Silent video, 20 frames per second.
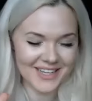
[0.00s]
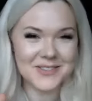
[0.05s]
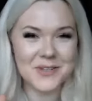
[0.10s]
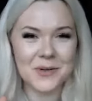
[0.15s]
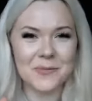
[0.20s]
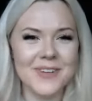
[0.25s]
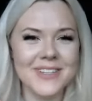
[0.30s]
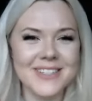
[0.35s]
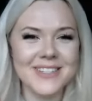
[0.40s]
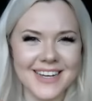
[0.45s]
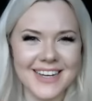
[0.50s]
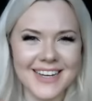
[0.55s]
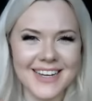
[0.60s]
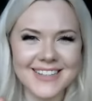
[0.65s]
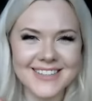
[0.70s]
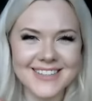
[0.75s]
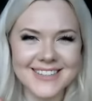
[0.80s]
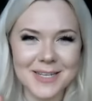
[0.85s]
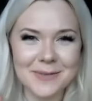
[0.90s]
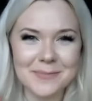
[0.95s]
It's almost like
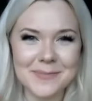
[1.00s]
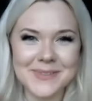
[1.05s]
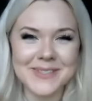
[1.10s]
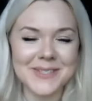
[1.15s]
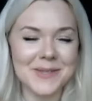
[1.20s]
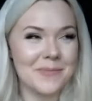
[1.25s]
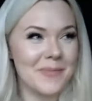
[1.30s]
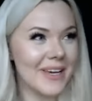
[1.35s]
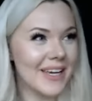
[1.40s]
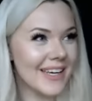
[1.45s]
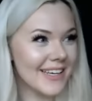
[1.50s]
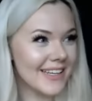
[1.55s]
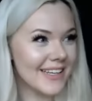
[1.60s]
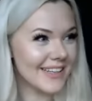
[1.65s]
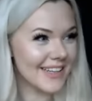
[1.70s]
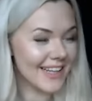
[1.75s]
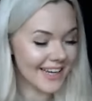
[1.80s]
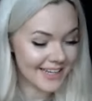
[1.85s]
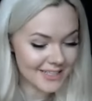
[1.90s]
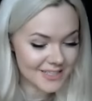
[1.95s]
it seems to be
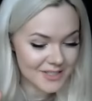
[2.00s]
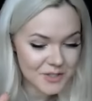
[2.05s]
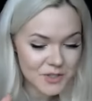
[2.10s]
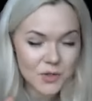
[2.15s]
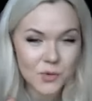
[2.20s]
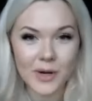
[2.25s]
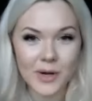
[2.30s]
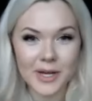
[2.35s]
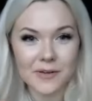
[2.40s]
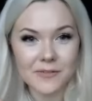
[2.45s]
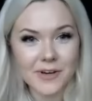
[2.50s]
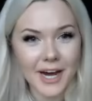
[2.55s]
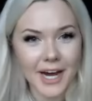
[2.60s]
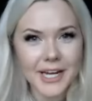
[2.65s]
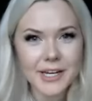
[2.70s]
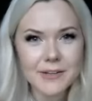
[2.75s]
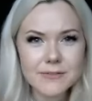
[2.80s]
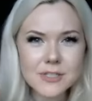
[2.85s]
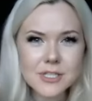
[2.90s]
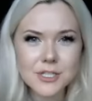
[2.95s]
like just a way of
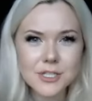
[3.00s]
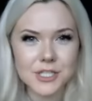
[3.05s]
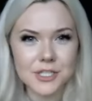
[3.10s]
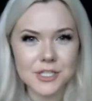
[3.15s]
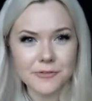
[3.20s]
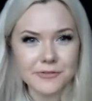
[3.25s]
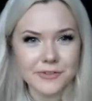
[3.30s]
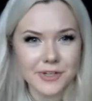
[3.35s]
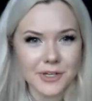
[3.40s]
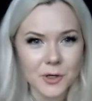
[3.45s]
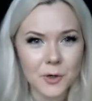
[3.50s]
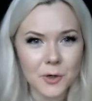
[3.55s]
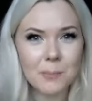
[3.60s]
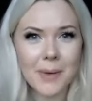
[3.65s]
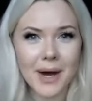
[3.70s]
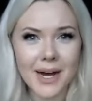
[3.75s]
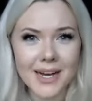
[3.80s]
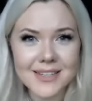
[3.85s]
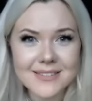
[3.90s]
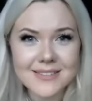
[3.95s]
kind of just shifting your
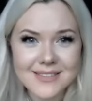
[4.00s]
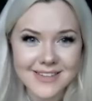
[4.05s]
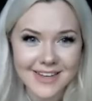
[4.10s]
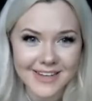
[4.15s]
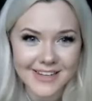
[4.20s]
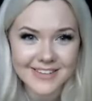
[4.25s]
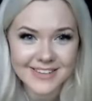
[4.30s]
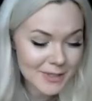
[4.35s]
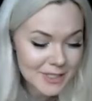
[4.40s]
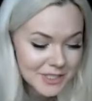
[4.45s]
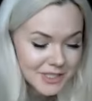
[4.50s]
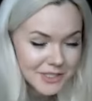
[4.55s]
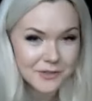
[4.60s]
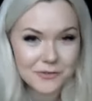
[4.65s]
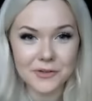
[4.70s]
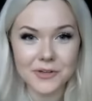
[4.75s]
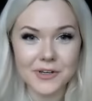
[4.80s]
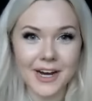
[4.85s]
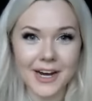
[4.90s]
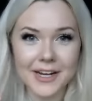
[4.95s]
mindset, especially
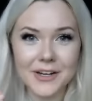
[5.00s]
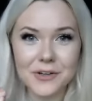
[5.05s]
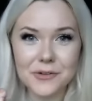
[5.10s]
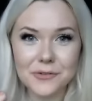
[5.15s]
if you're kind